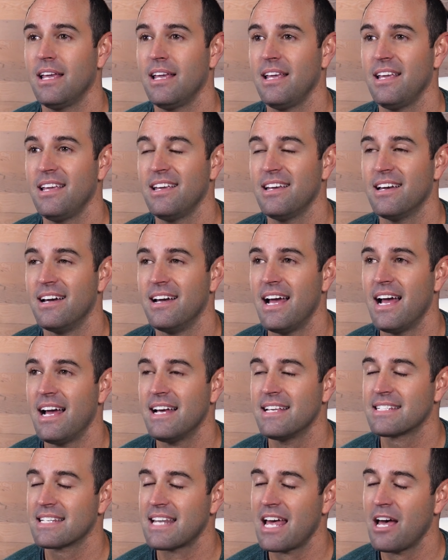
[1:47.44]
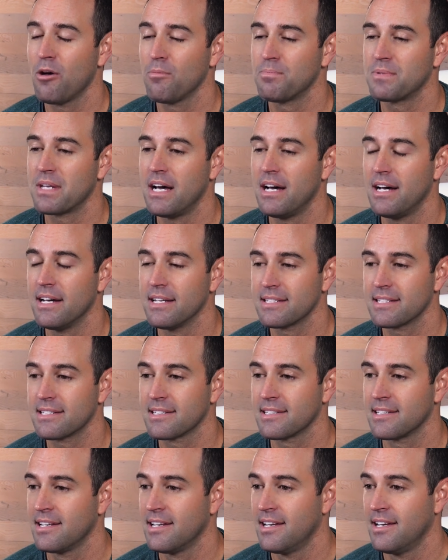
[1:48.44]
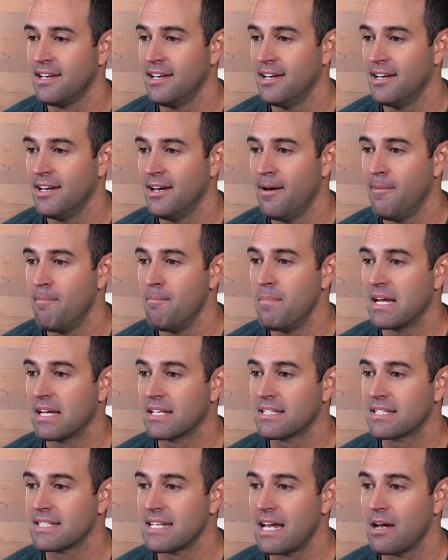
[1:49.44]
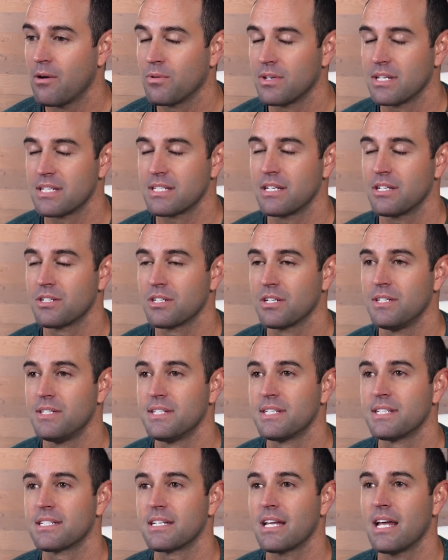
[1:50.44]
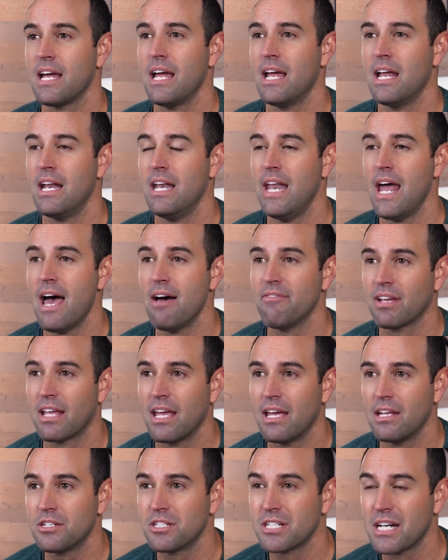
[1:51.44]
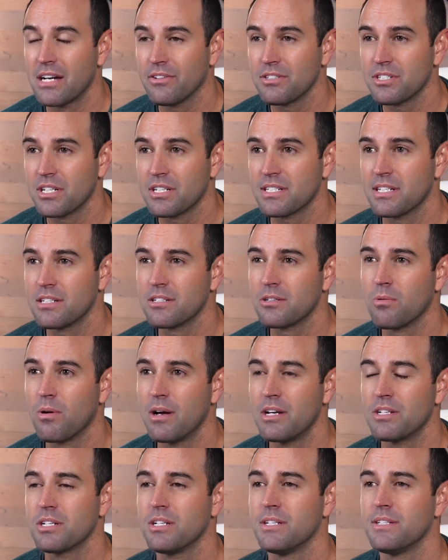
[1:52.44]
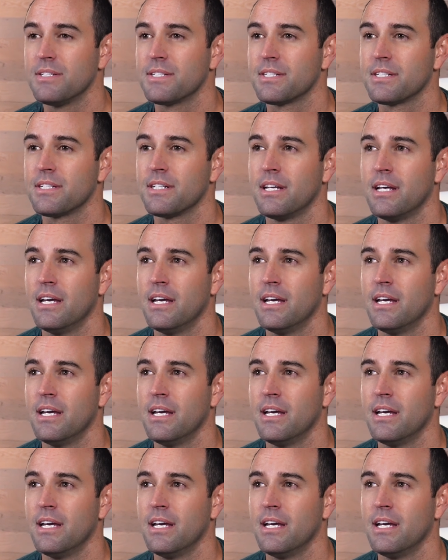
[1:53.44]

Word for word: he has helped us make sound decisions and navigate challenging situations.